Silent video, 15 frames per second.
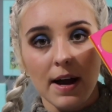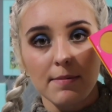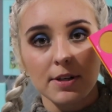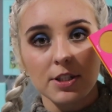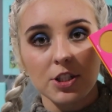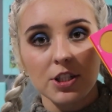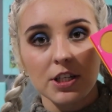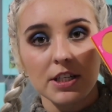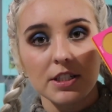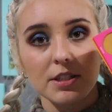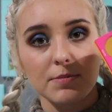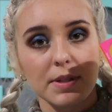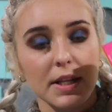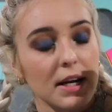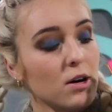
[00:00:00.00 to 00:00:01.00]
vibrant
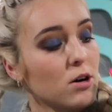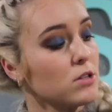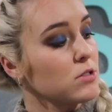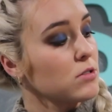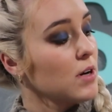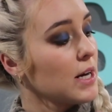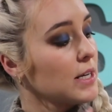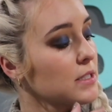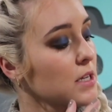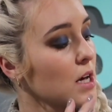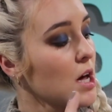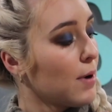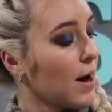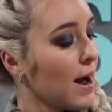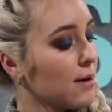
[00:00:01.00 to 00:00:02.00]
shades, but then it also has
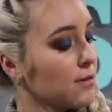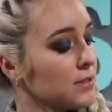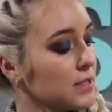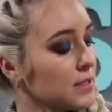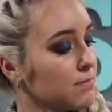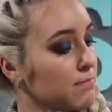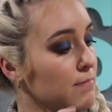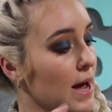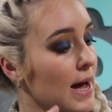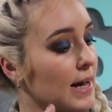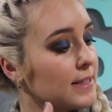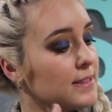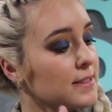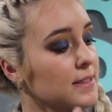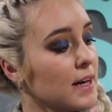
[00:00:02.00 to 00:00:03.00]
browns and
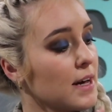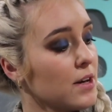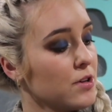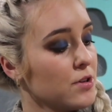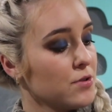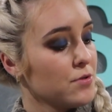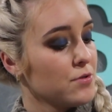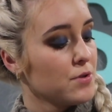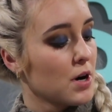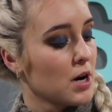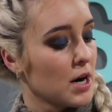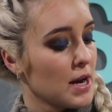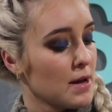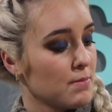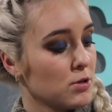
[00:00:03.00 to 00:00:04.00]
mattes that you
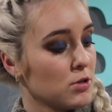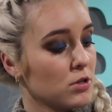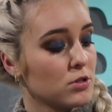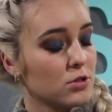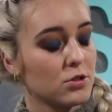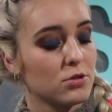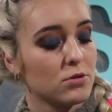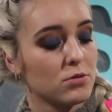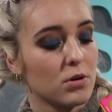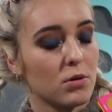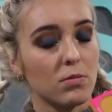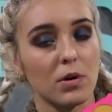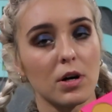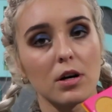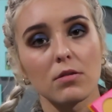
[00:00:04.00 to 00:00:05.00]
are able to
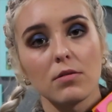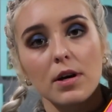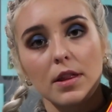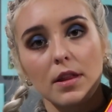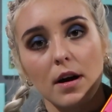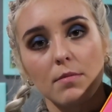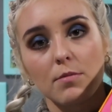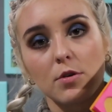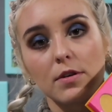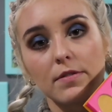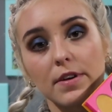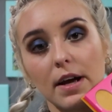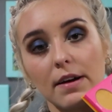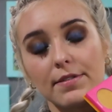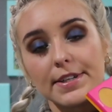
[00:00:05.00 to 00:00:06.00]
work with on more
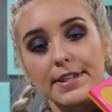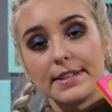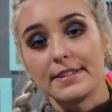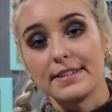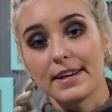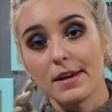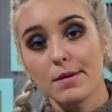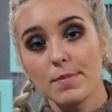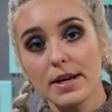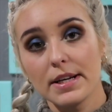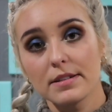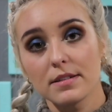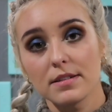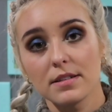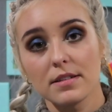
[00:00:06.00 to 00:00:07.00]
of an everyday
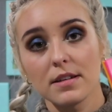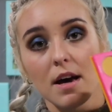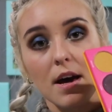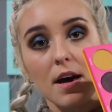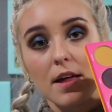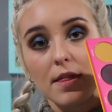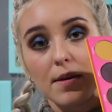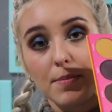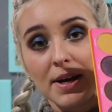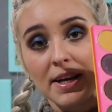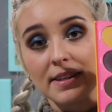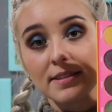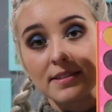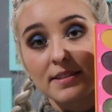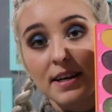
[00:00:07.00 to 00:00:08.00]
basis. The
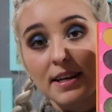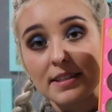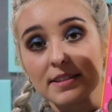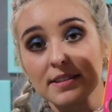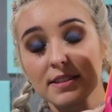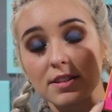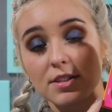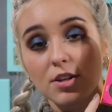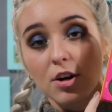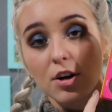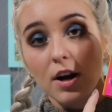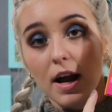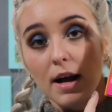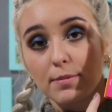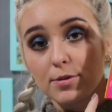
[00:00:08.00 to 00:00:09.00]
pan sizes
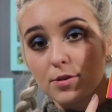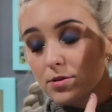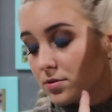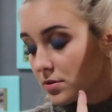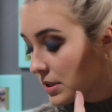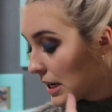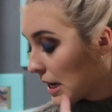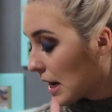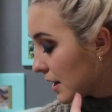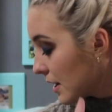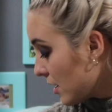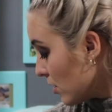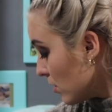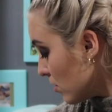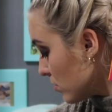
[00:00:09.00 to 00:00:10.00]
are absolutely
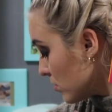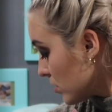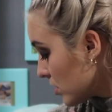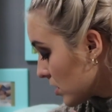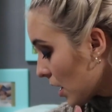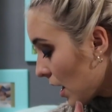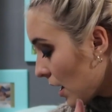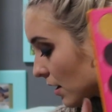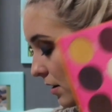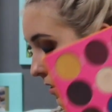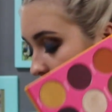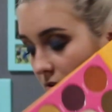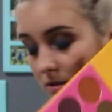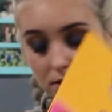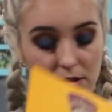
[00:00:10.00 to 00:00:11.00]
huge.
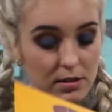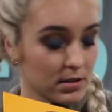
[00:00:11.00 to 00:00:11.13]
I'll